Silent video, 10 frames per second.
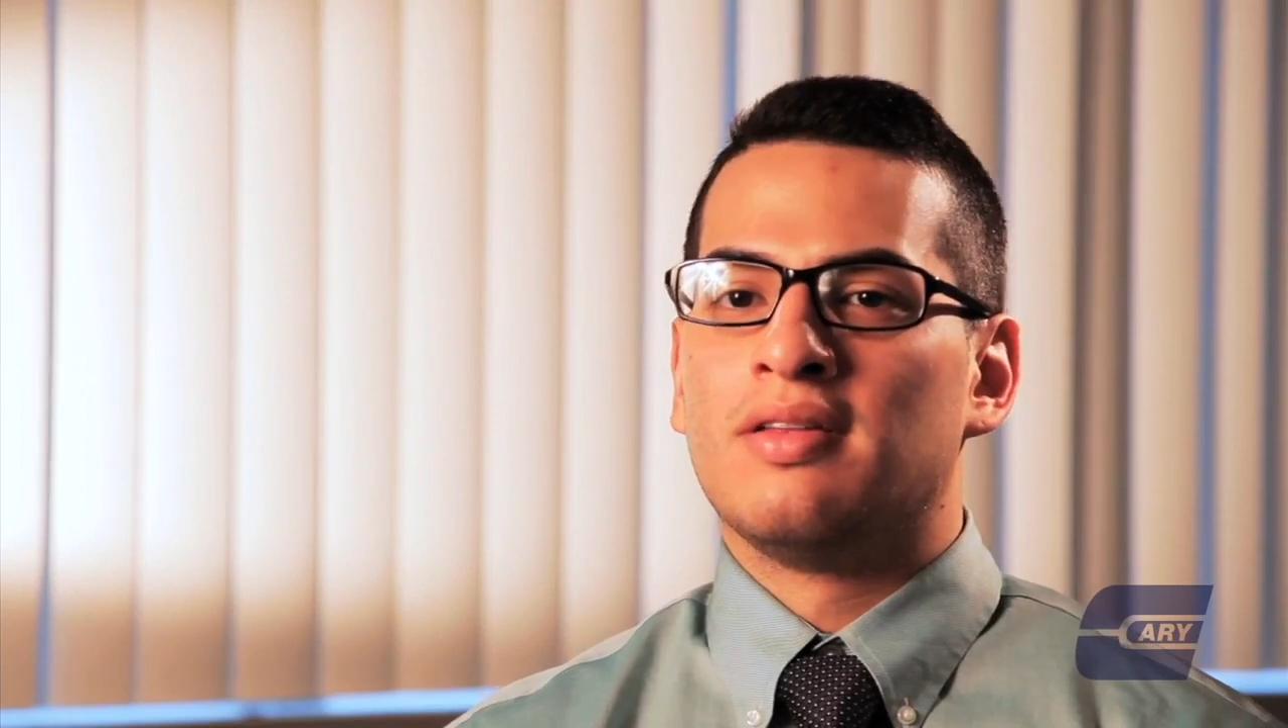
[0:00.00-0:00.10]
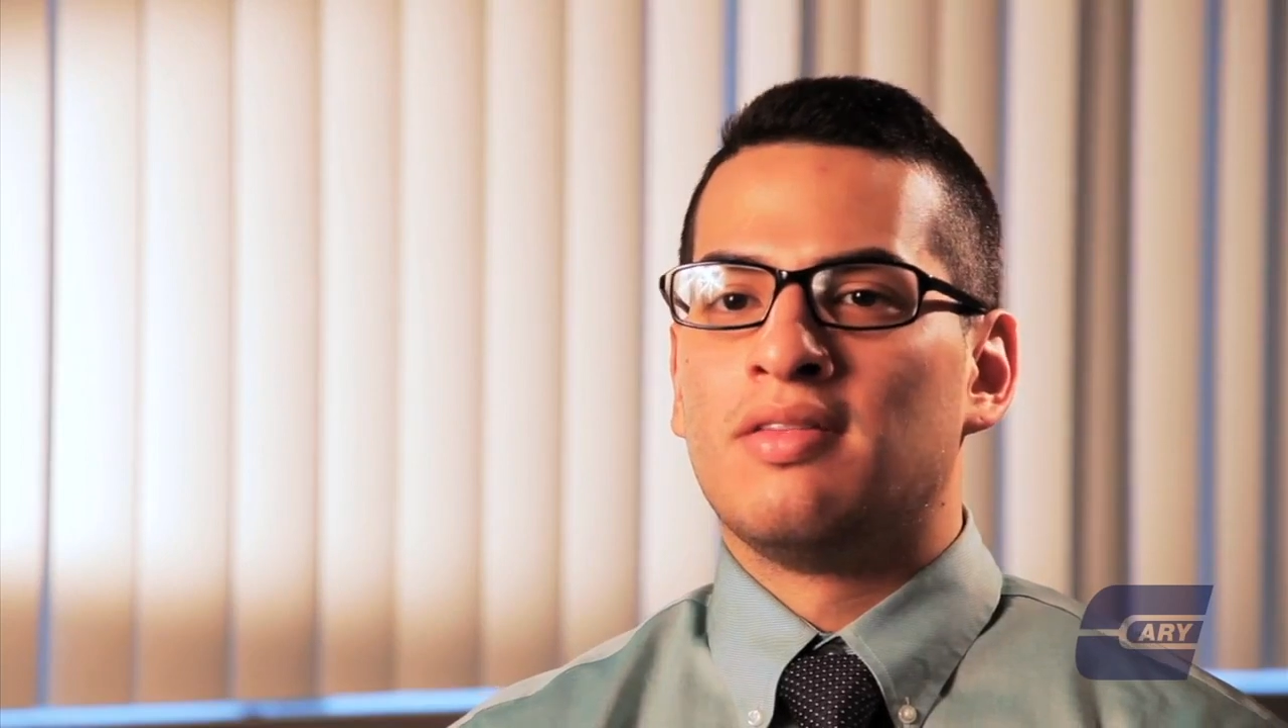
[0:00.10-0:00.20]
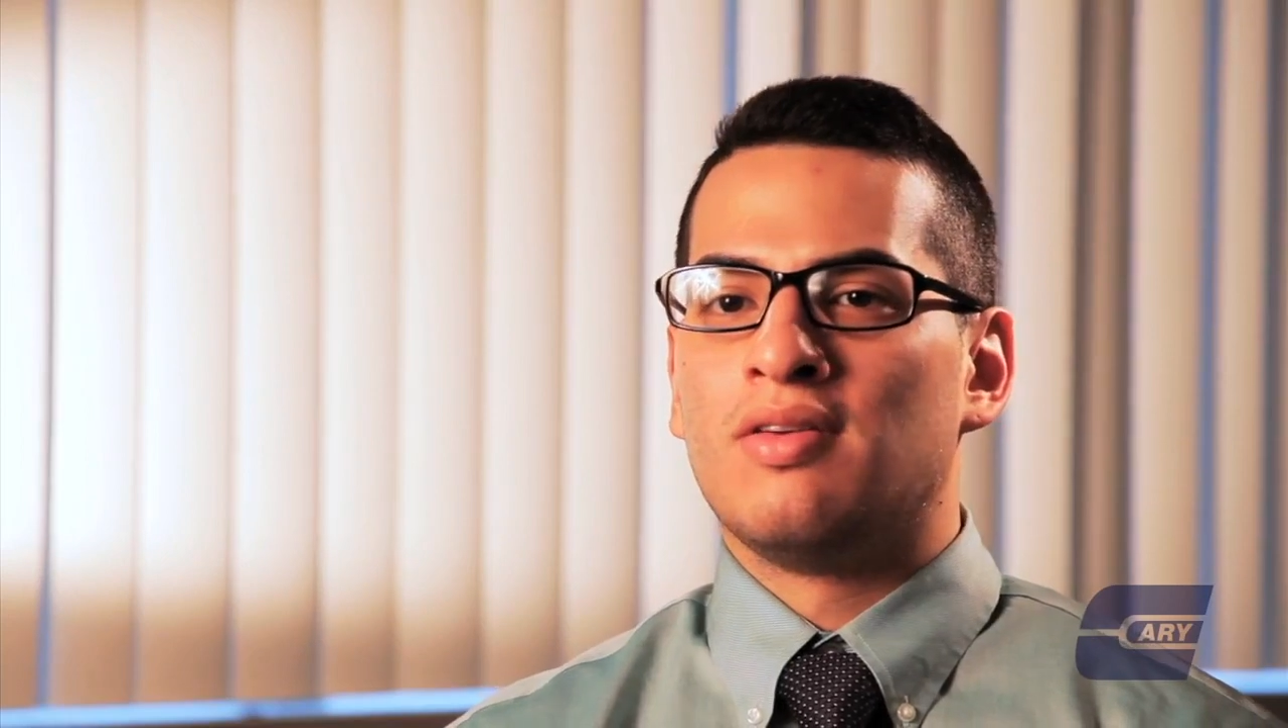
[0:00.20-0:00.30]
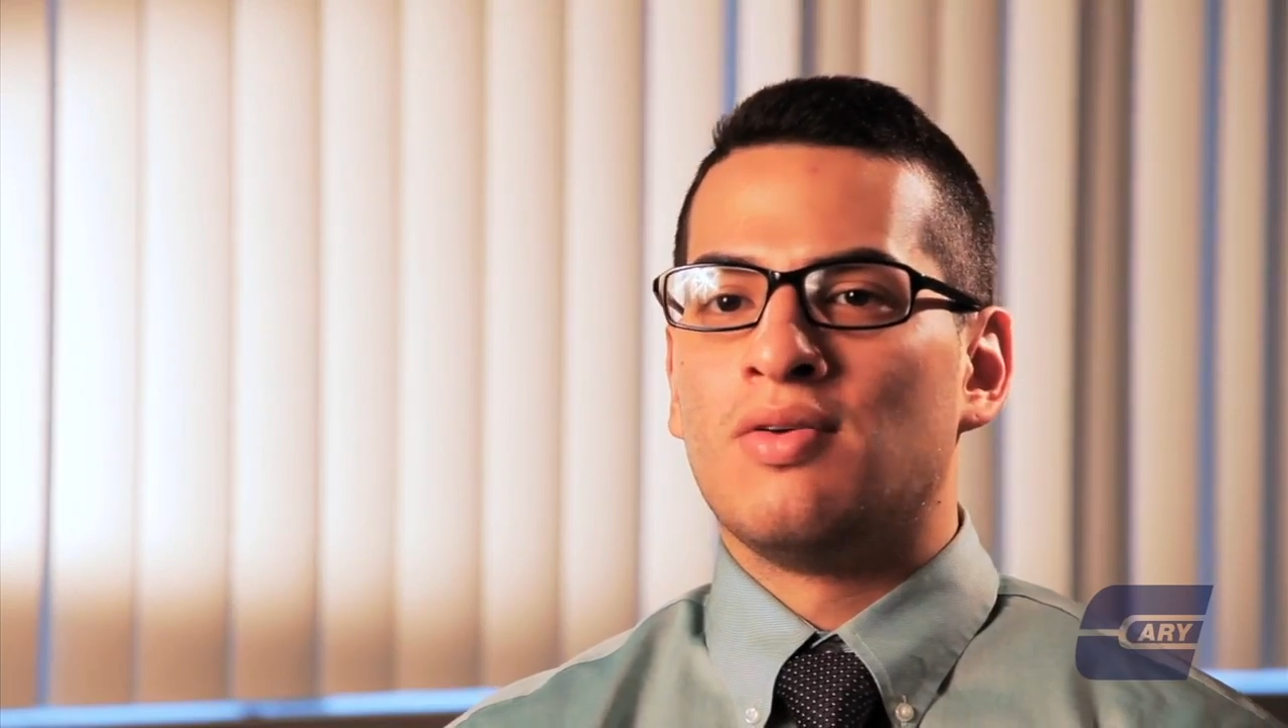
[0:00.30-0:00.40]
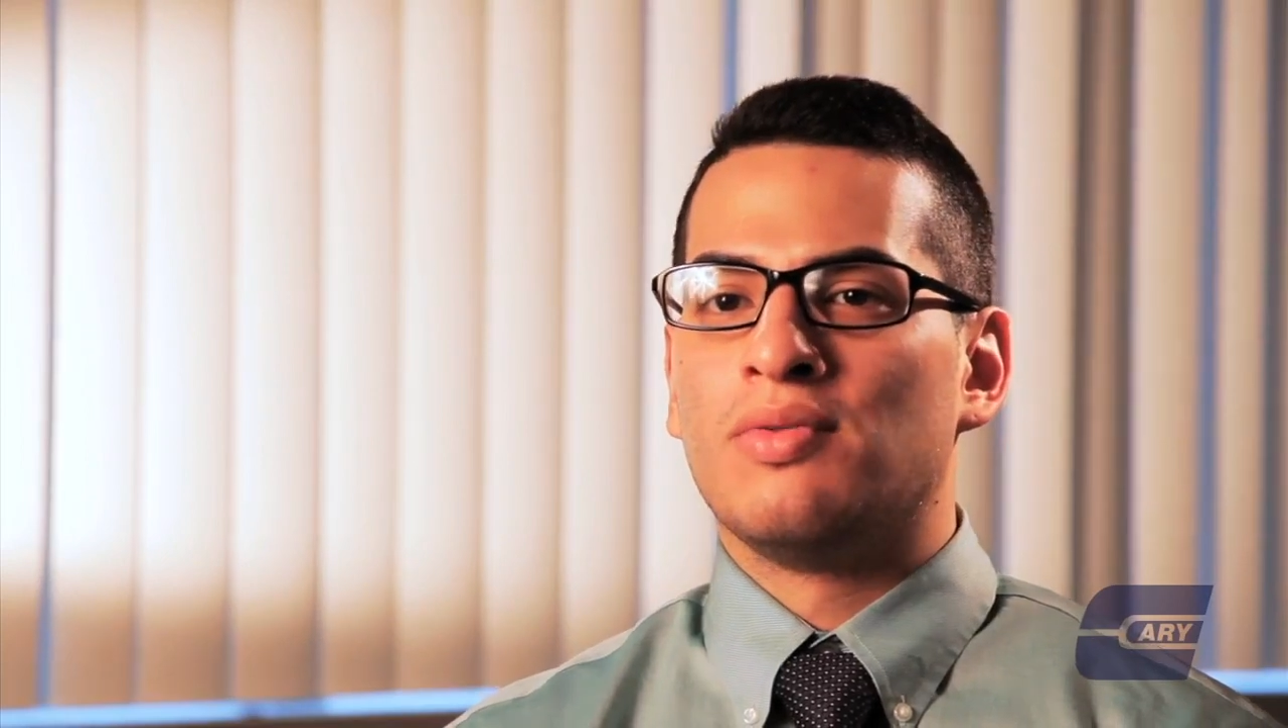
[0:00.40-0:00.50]

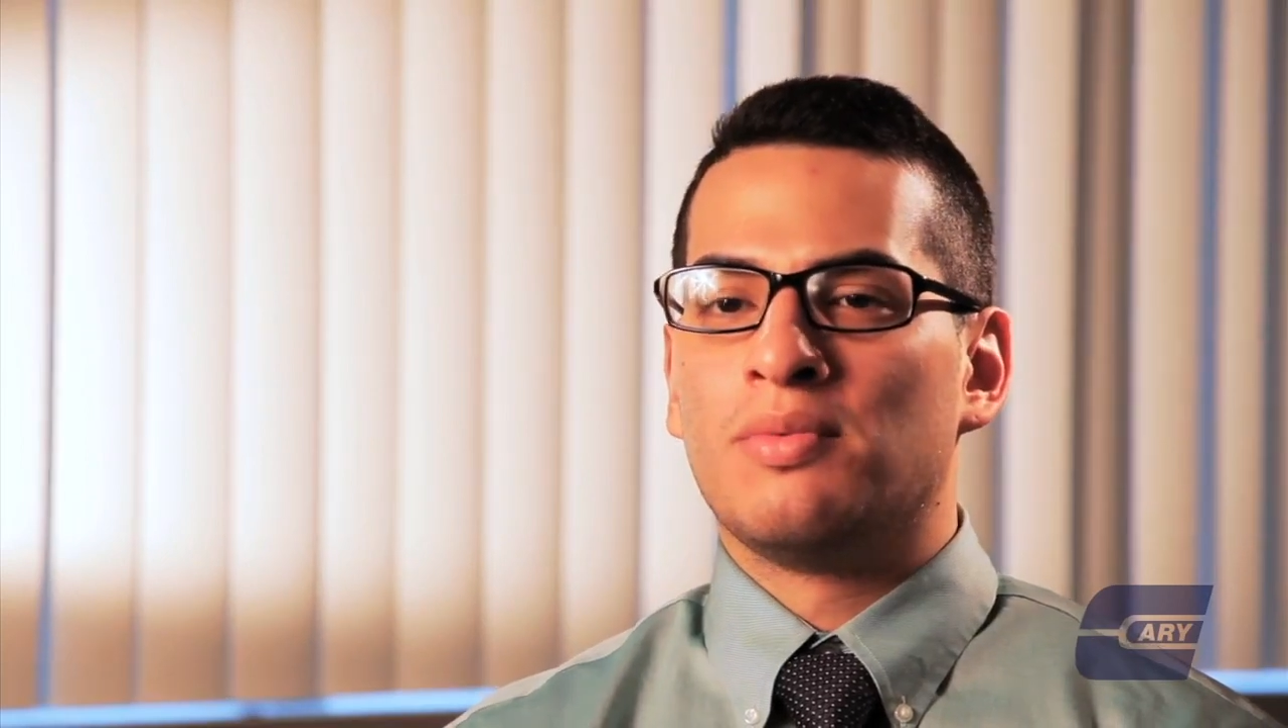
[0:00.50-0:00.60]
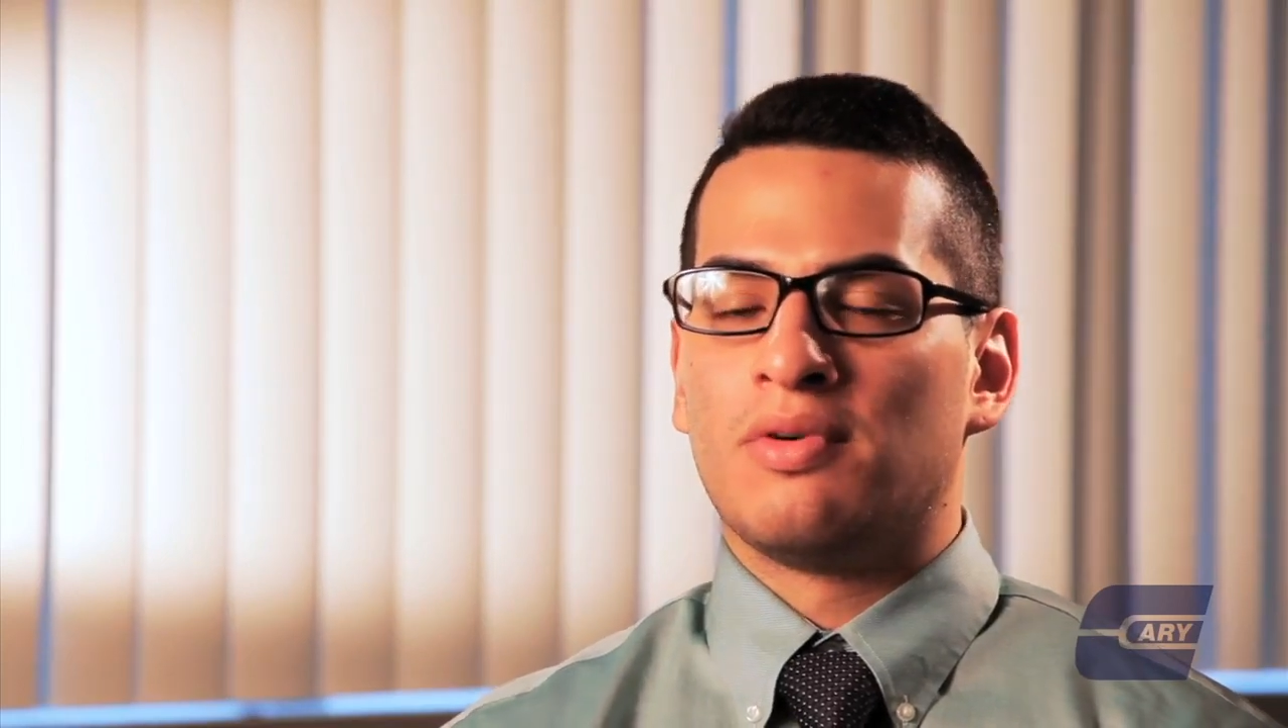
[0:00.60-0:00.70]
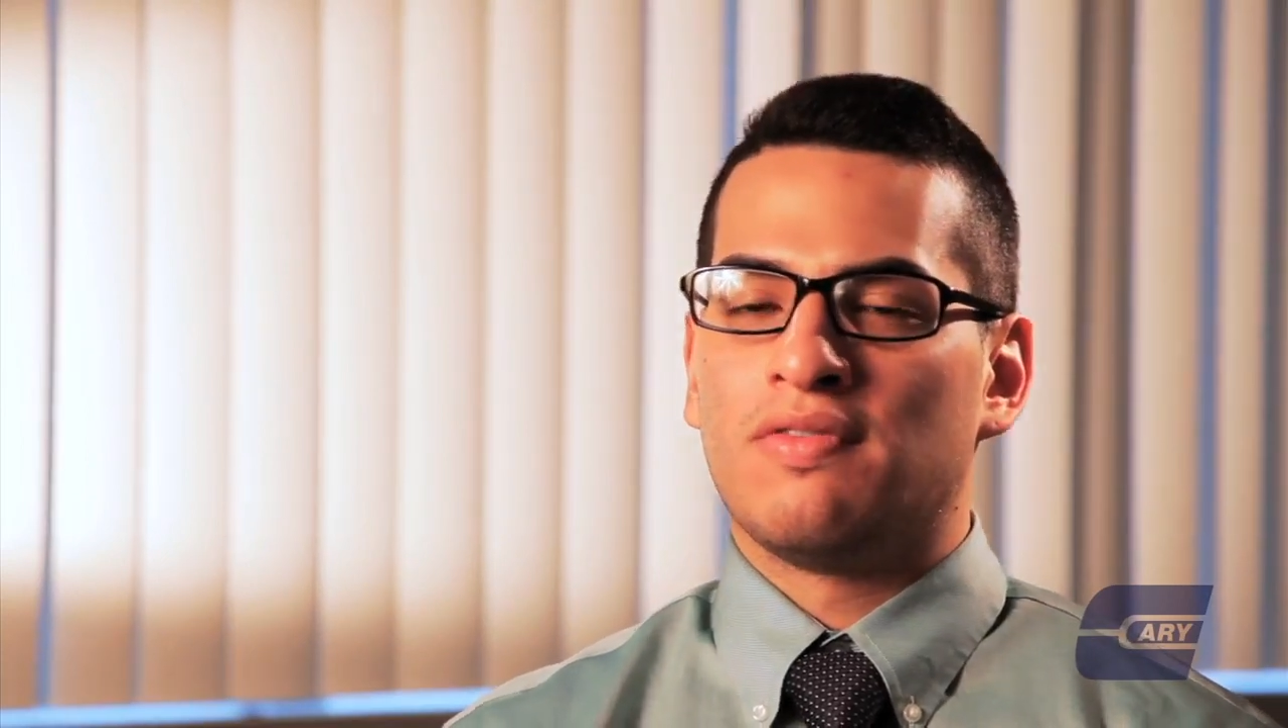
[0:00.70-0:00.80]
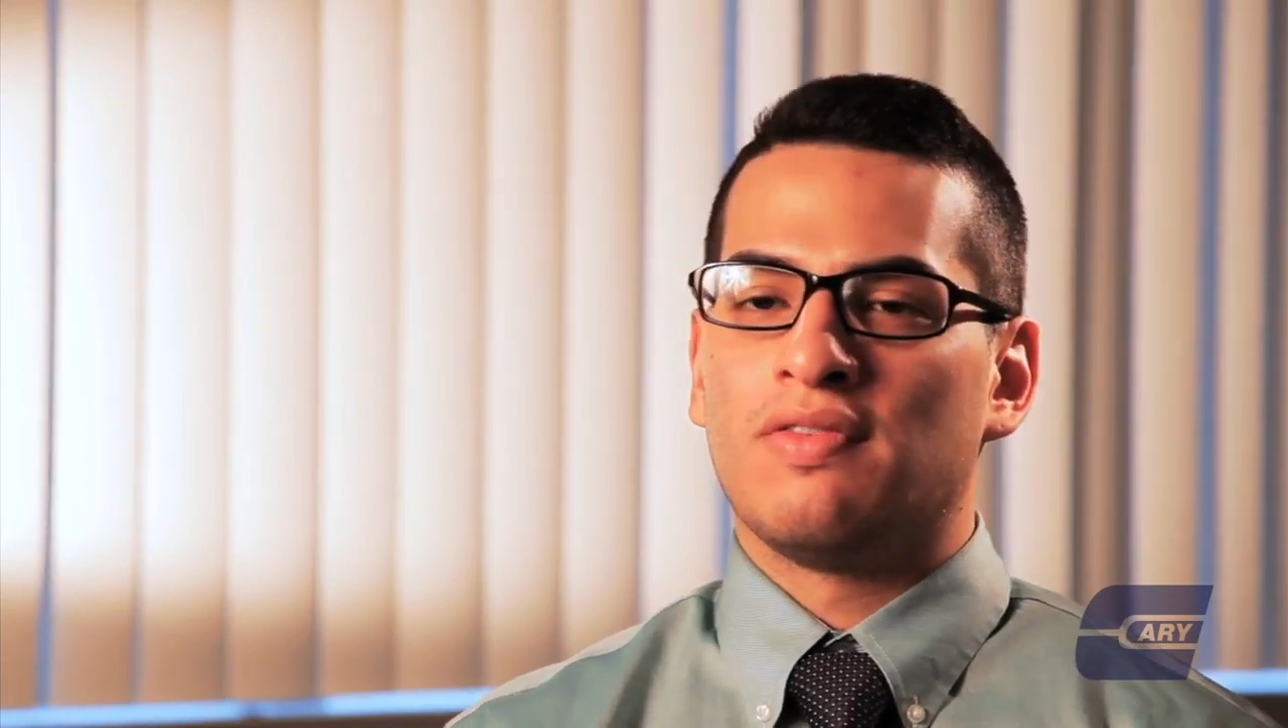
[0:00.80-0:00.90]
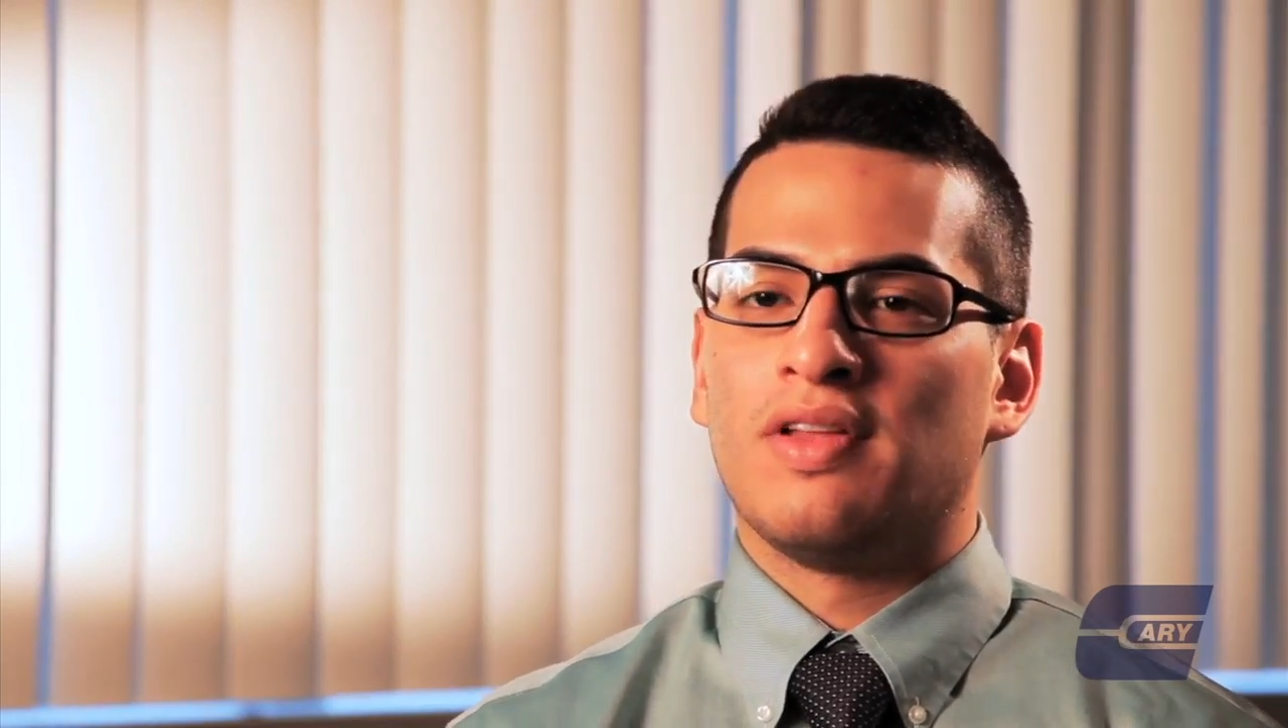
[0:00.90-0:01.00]
they only
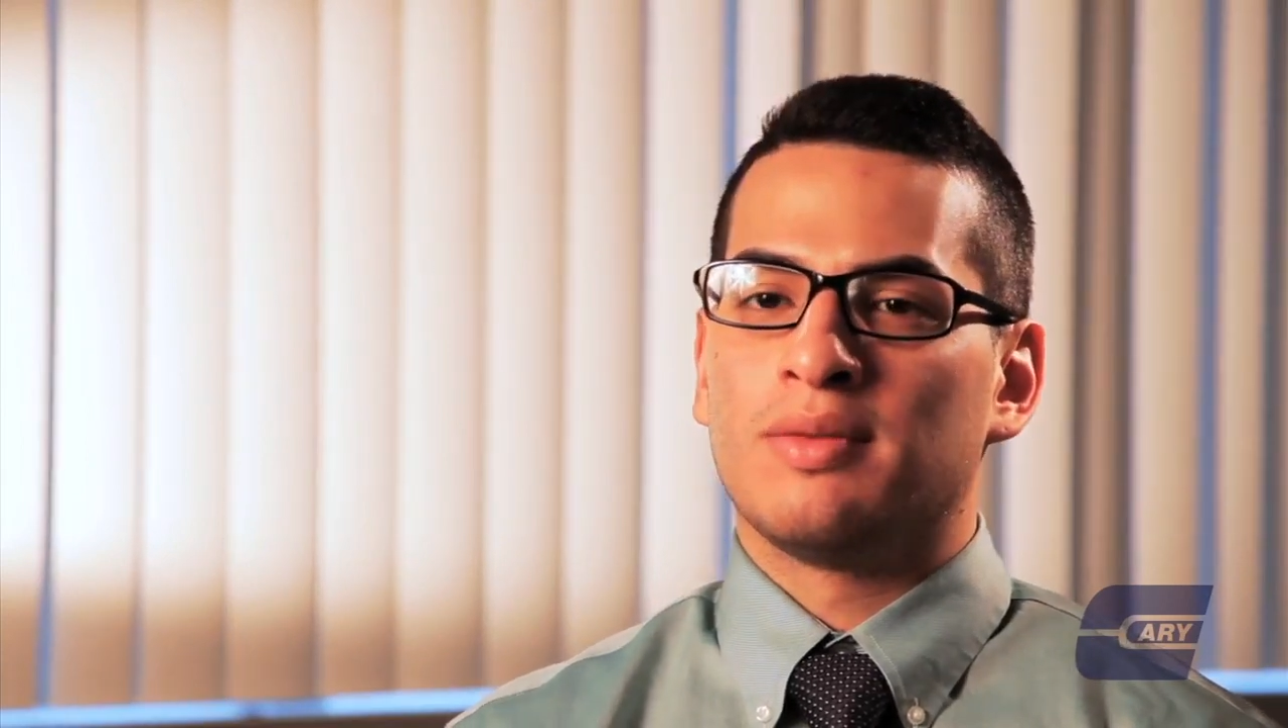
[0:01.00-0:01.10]
reflect